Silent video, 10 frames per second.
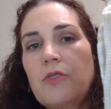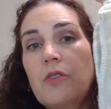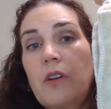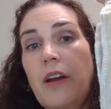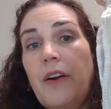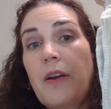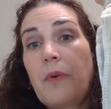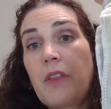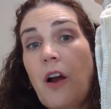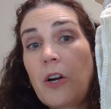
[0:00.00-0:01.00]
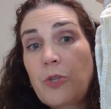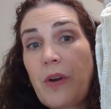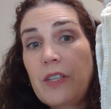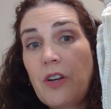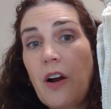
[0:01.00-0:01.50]
the area where the
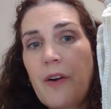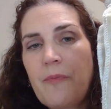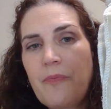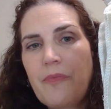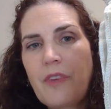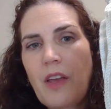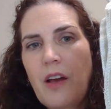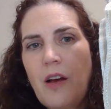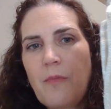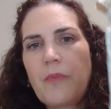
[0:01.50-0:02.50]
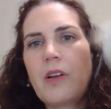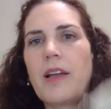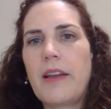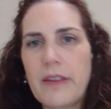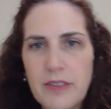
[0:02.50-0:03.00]
archways are,
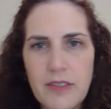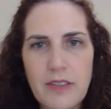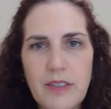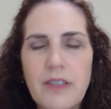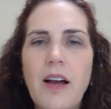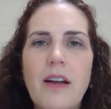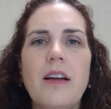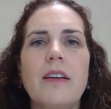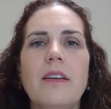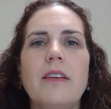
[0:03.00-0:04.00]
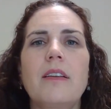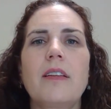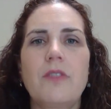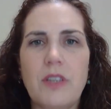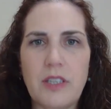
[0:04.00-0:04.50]
and not
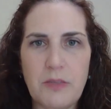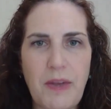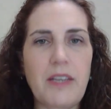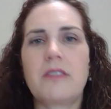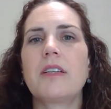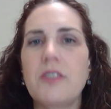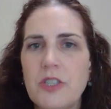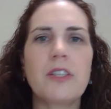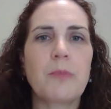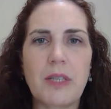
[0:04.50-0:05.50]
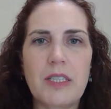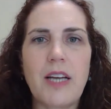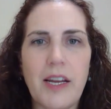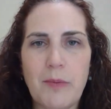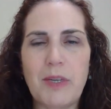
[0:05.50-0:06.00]
evenly spaced. And it's deliberately done. I